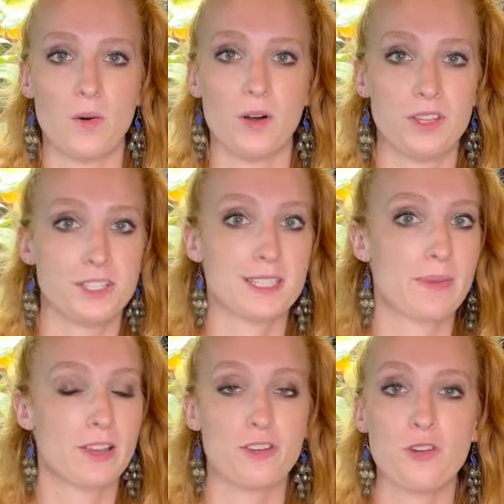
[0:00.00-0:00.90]
While this is
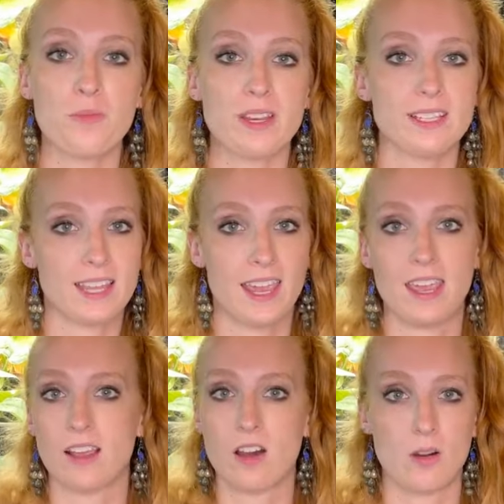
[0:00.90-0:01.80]
by no means
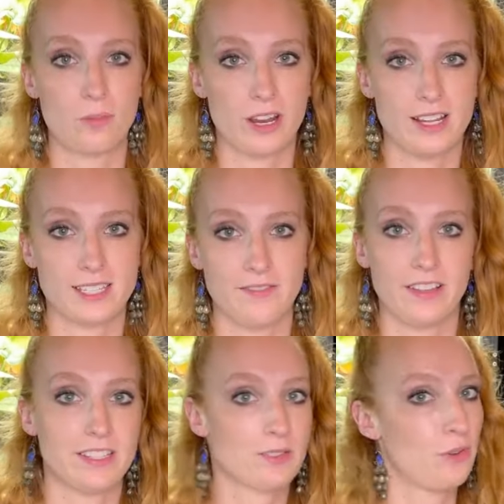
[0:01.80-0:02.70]
a comprehensive
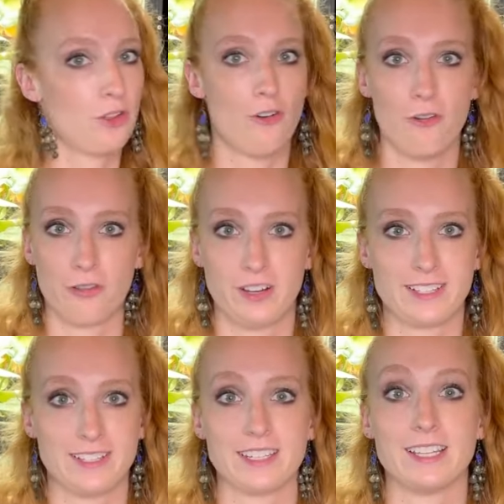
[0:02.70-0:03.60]
list with all the
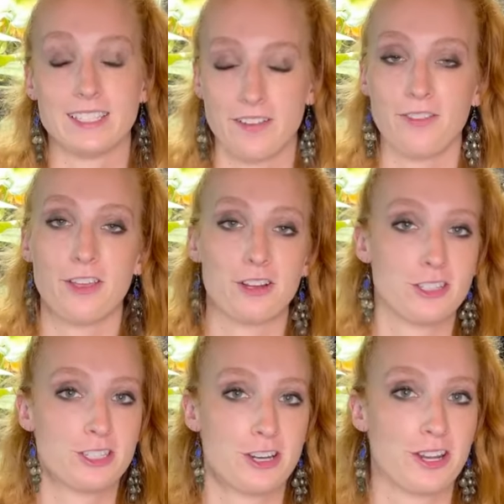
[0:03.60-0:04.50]
reasons, it's definitely a
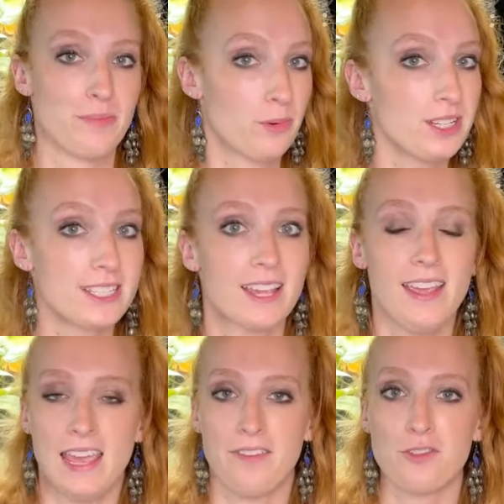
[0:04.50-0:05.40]
good starting point.
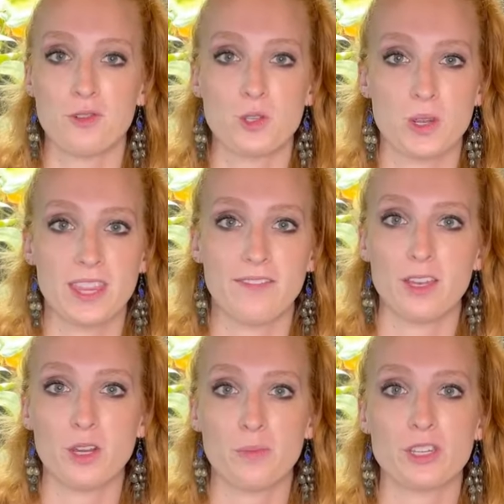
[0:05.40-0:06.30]
If you enjoyed the
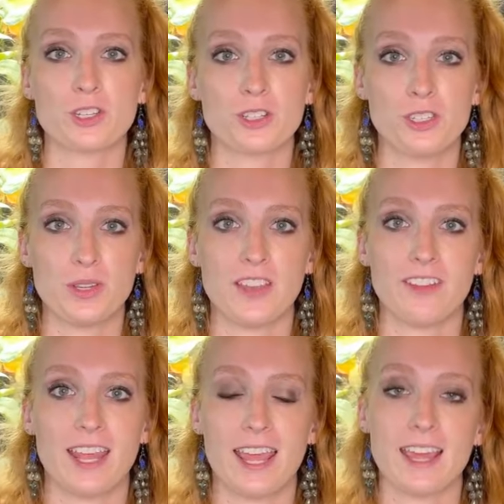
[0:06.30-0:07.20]
video, be sure to give
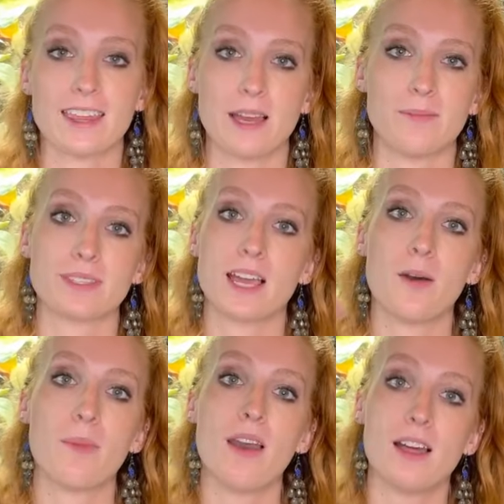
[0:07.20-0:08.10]
it a thumbs
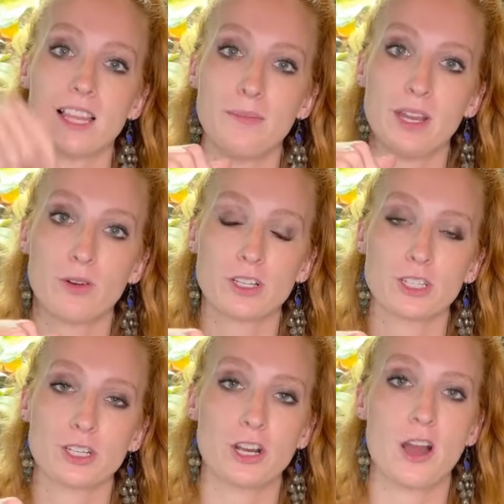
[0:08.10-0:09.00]
up. Leave me any
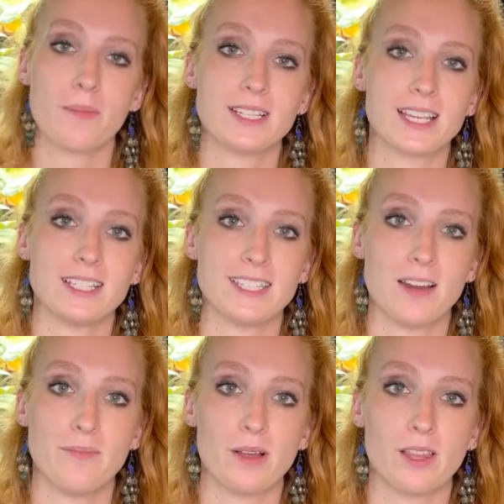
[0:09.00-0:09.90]
questions or comments
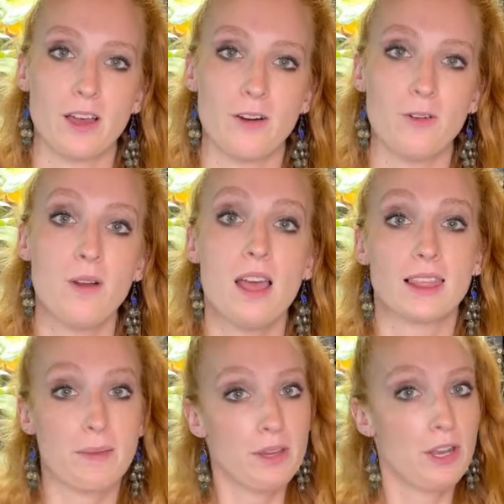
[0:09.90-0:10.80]
down below.
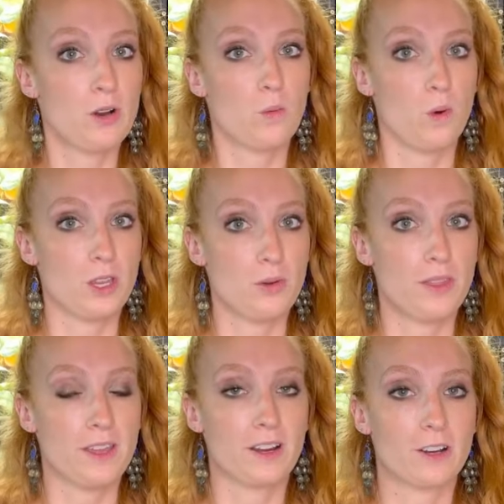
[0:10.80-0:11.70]
Let me know what you
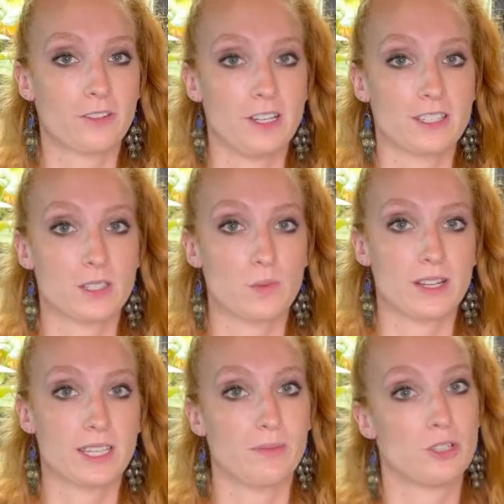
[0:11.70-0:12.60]
think are reasons
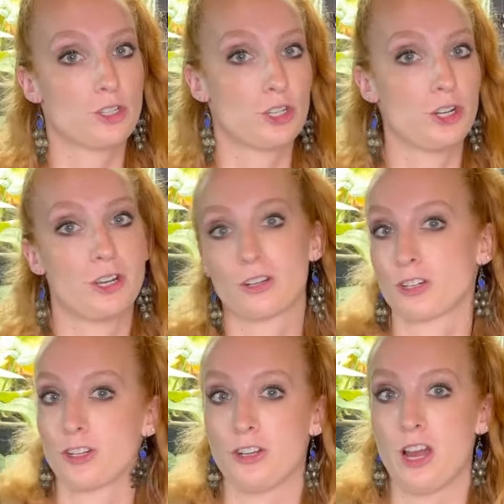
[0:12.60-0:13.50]
why someone should or
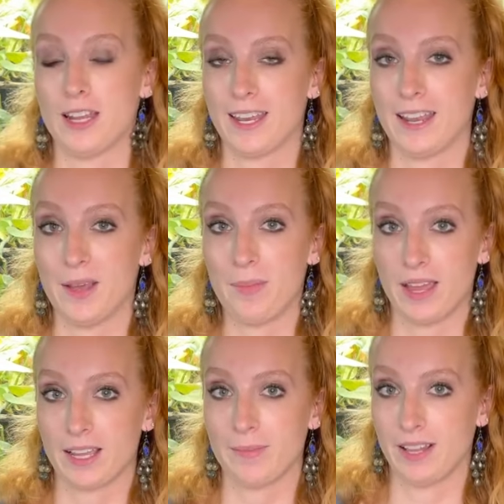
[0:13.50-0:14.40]
should not get a
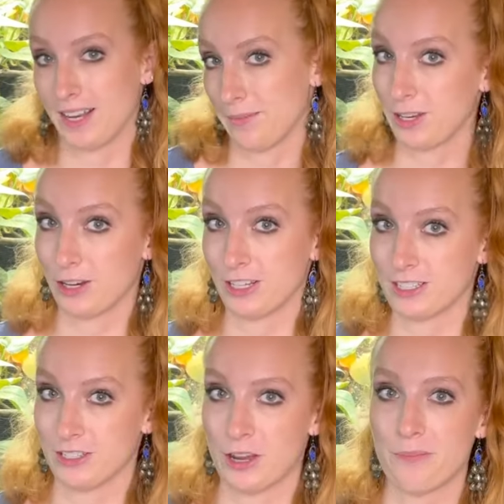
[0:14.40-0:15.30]
pet chameleon. I'm
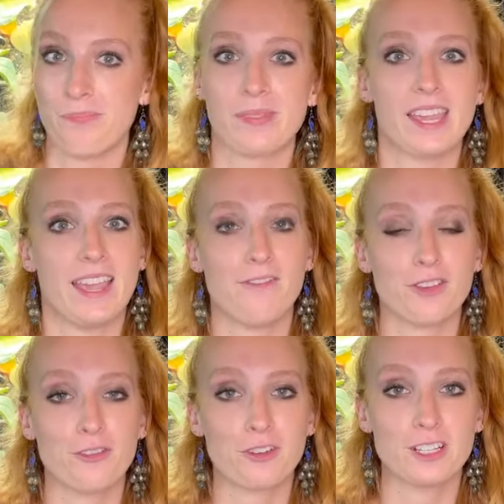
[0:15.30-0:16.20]
curious to know. And
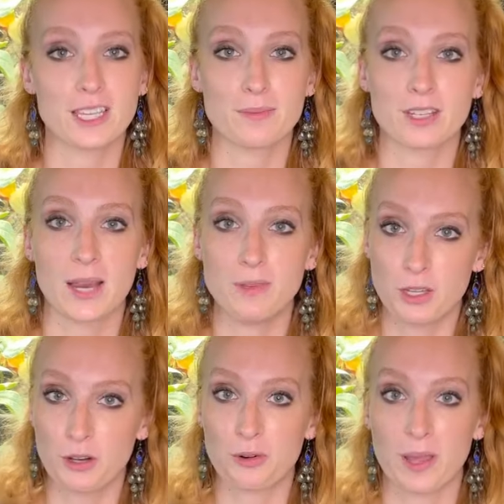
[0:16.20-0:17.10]
feel free to subscribe
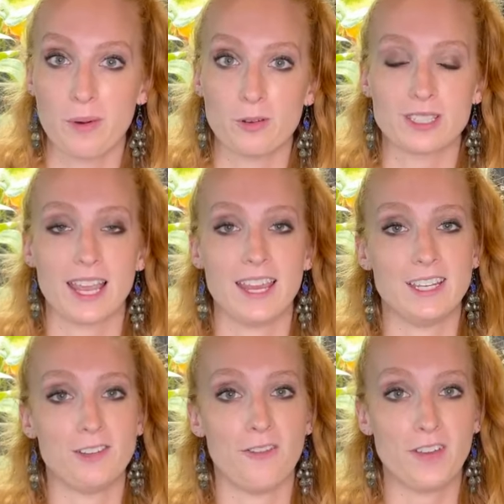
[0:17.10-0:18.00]
so you know when I post a
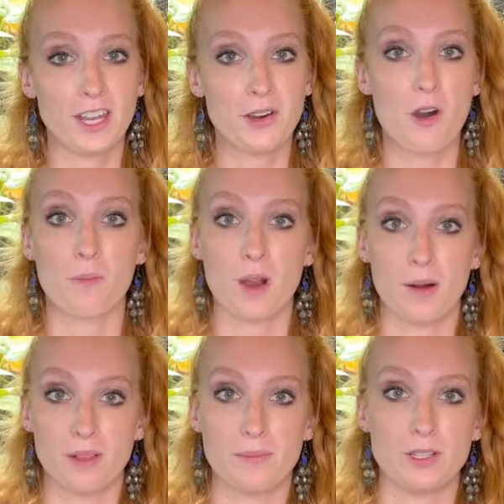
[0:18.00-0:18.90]
new video. I'll
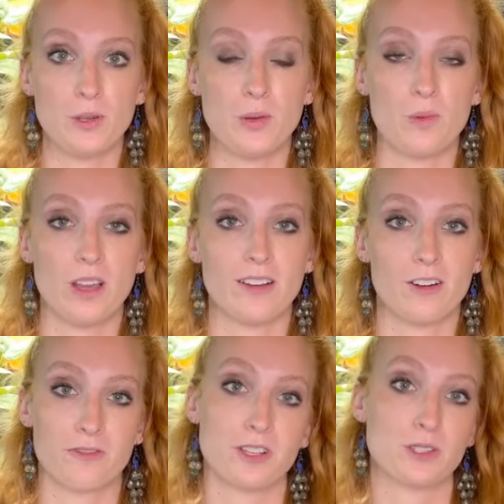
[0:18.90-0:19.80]
probably be doing one
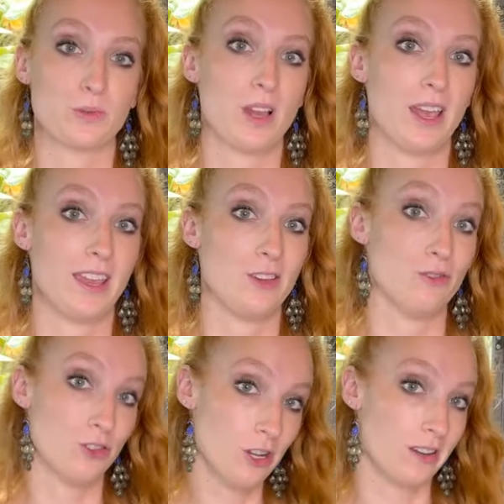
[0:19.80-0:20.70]
on reasons why
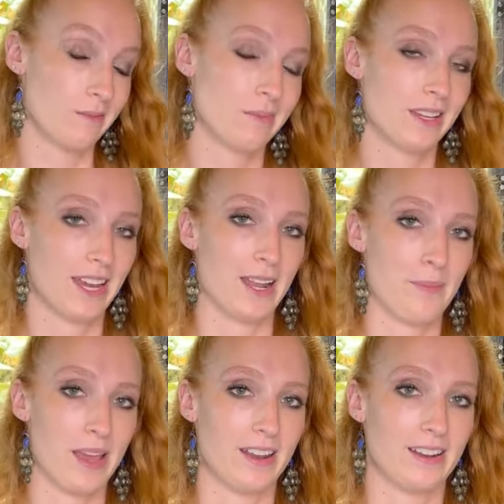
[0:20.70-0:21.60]
you should
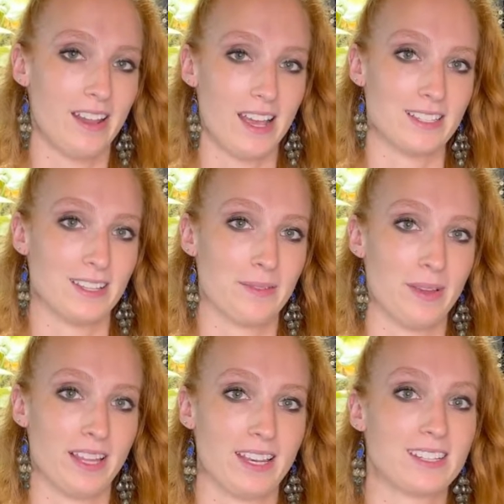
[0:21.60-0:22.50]
get a pet as a
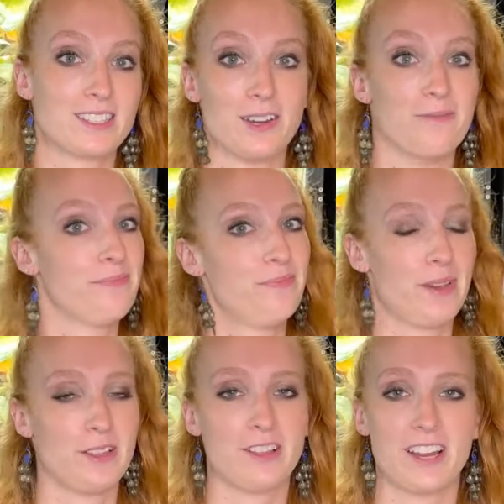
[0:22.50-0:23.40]
chameleon. So
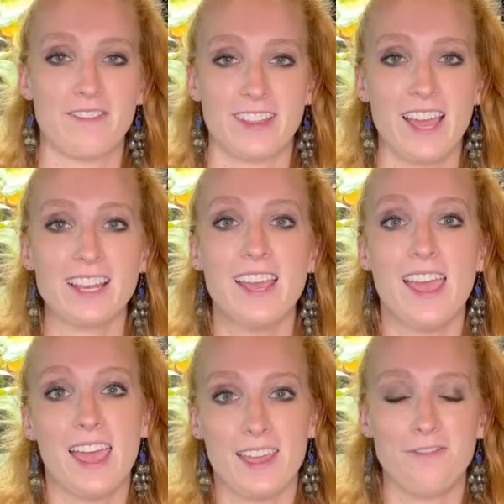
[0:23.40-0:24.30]
be on the lookout for that.
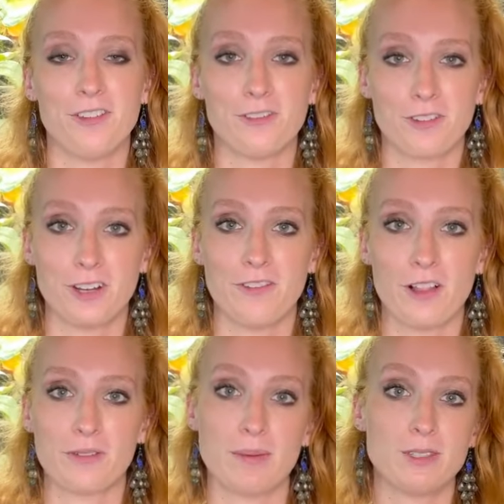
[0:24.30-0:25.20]
And feel free to
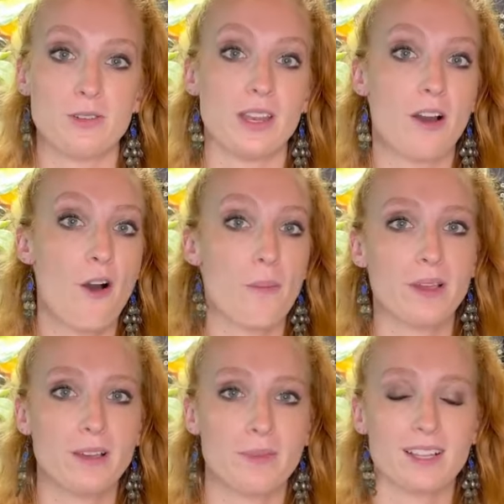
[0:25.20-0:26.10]
follow Neptune and all
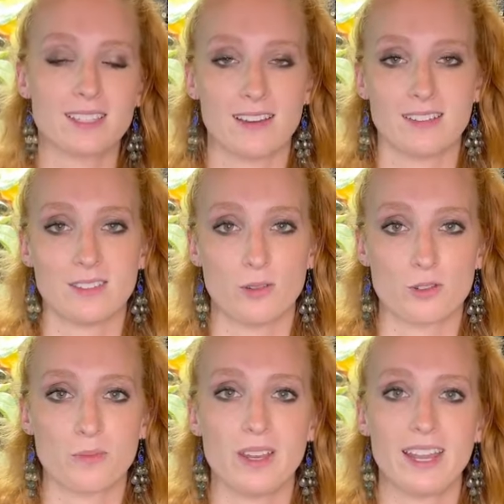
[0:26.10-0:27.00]
my chameleons on
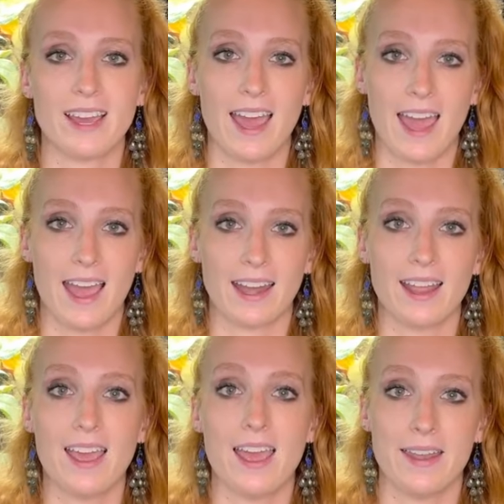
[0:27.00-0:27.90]
social media
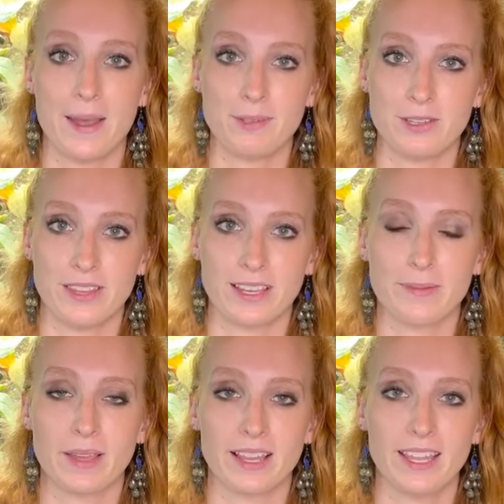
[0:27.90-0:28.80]
at Neptune the
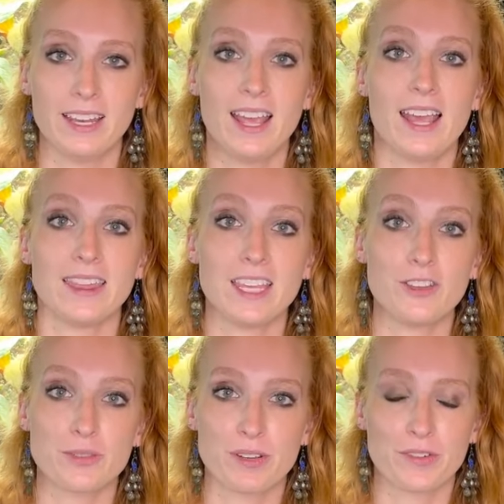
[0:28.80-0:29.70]
Chameleon. Thank
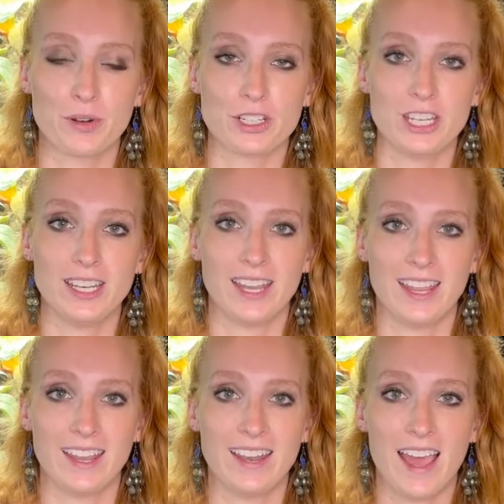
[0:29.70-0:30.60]
you so much for watching
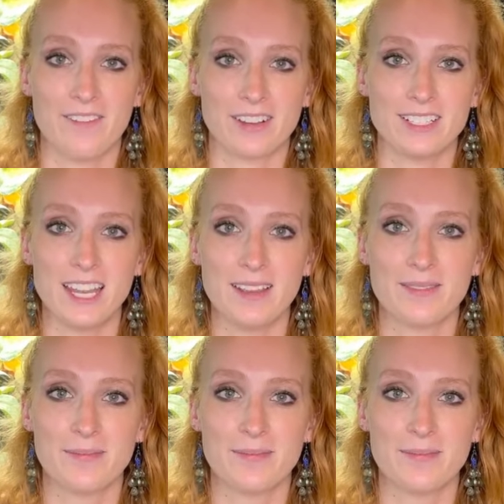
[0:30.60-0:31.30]
and have a good day.